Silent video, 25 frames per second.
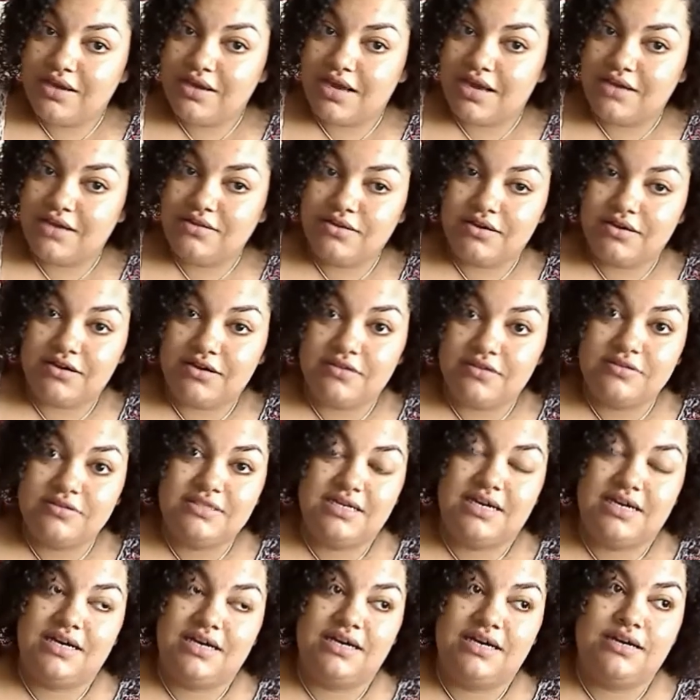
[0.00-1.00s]
I cook all the
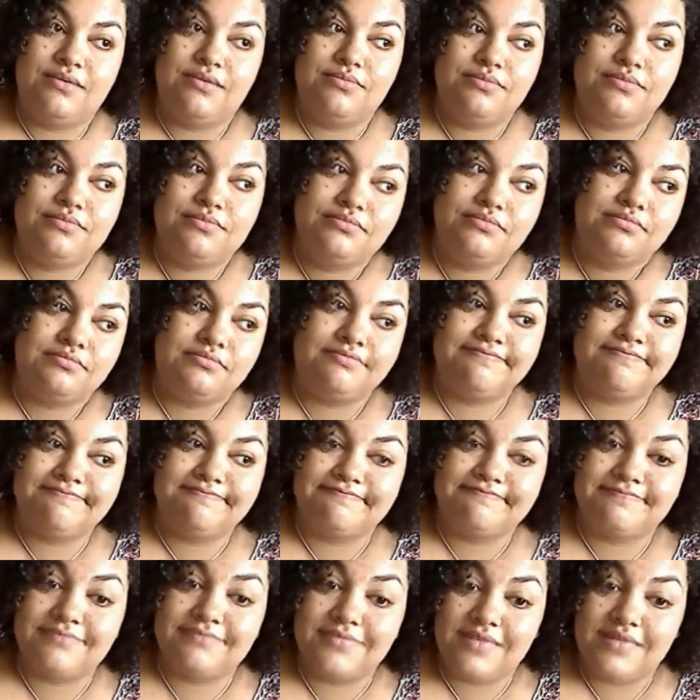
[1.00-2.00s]
time.
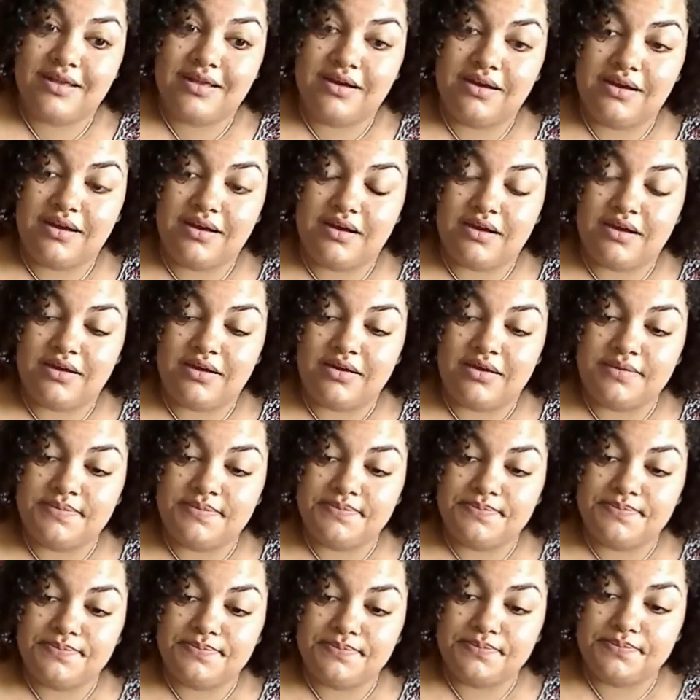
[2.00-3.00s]

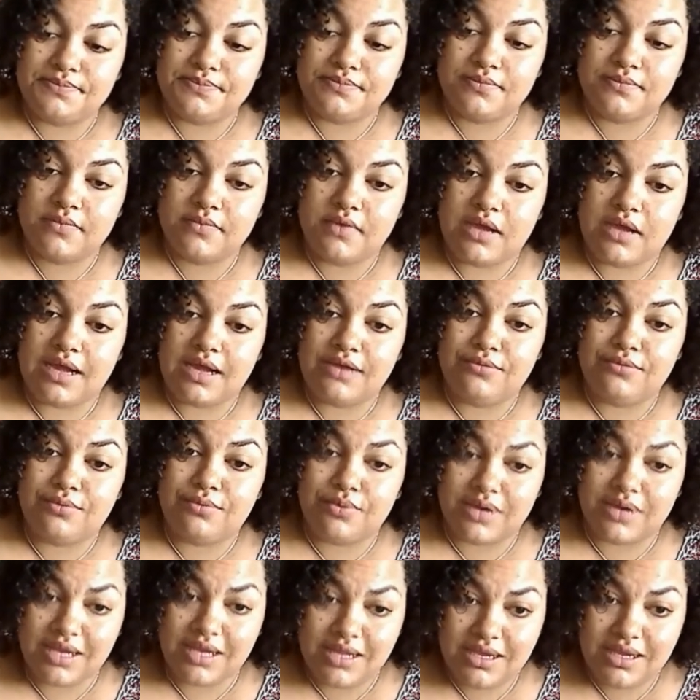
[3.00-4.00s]
I
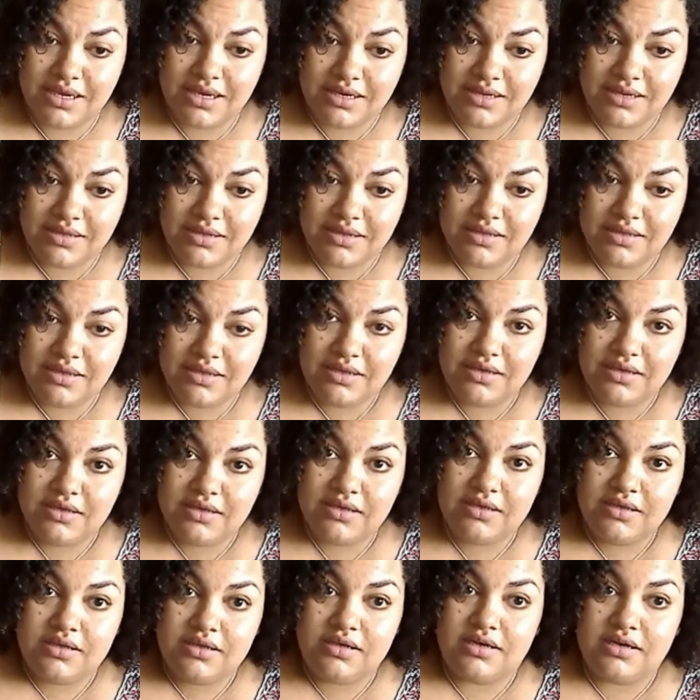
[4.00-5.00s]
read
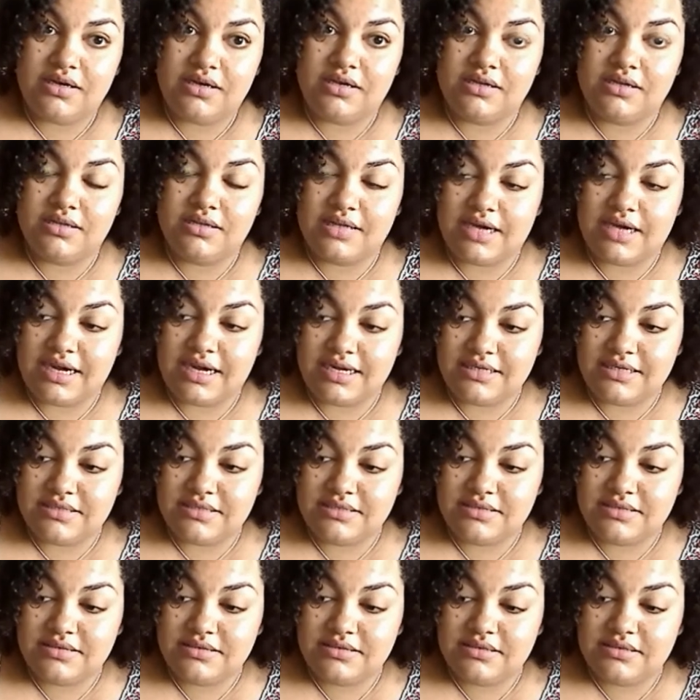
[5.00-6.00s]
a
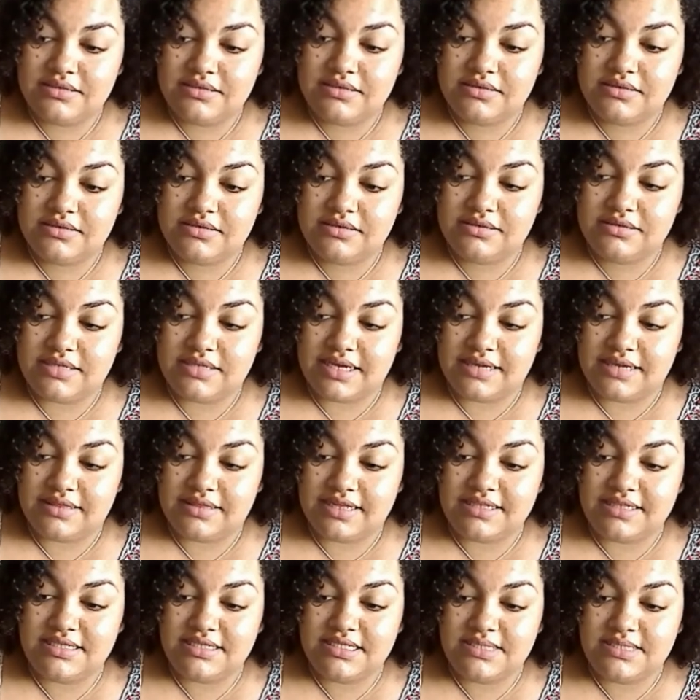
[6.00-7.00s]
lot. Like,
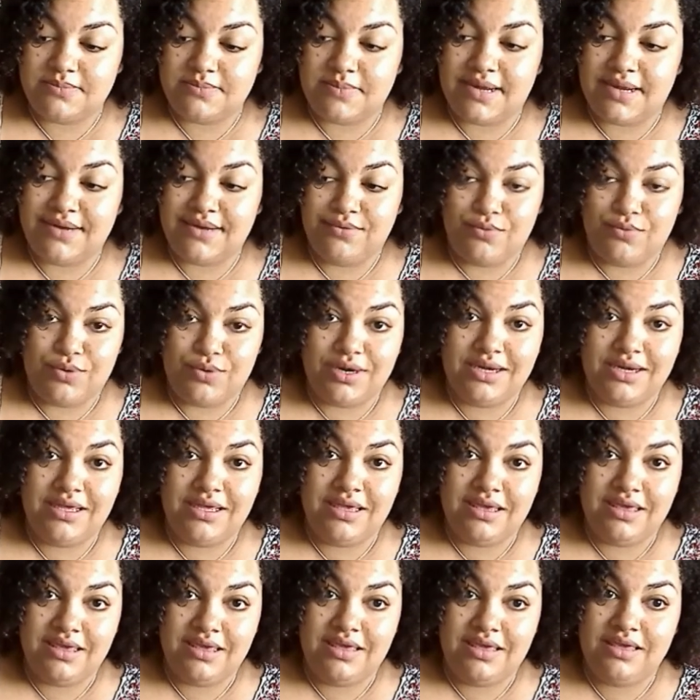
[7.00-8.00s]
that's my one
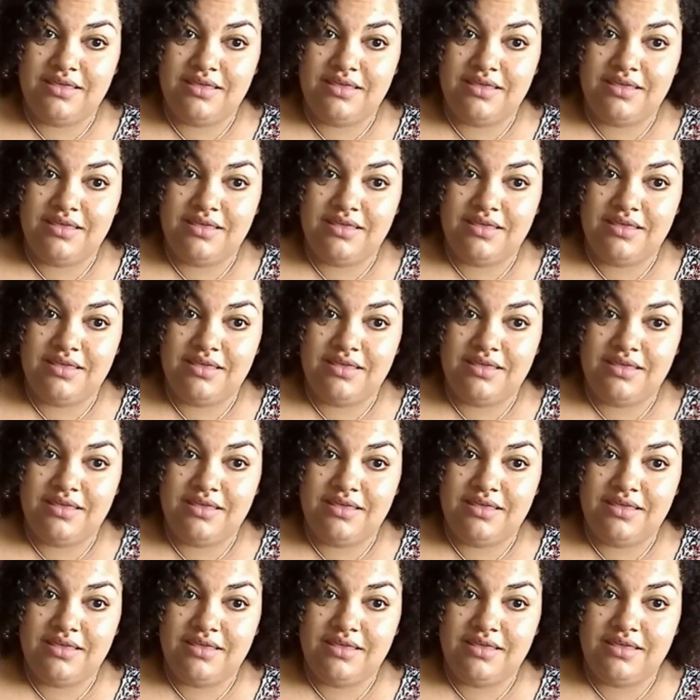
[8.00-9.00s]
geeky thing. I
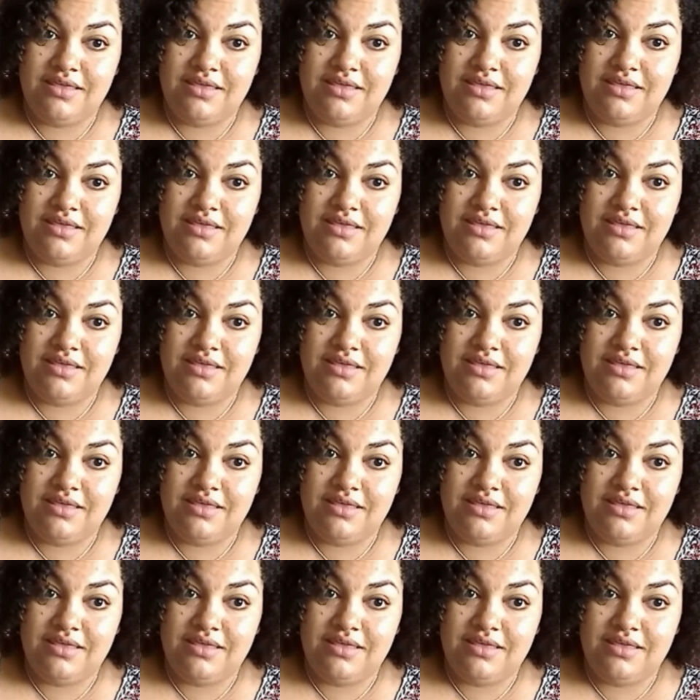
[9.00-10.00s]
read
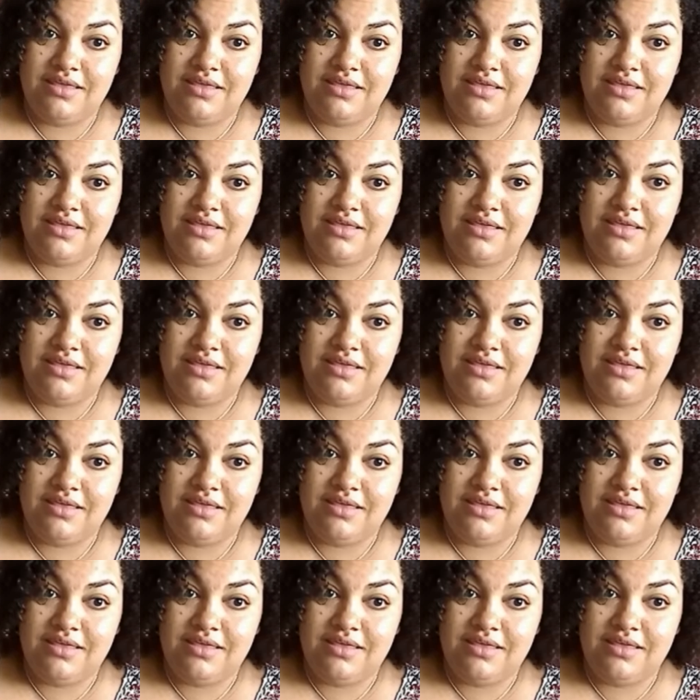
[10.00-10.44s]
constantly.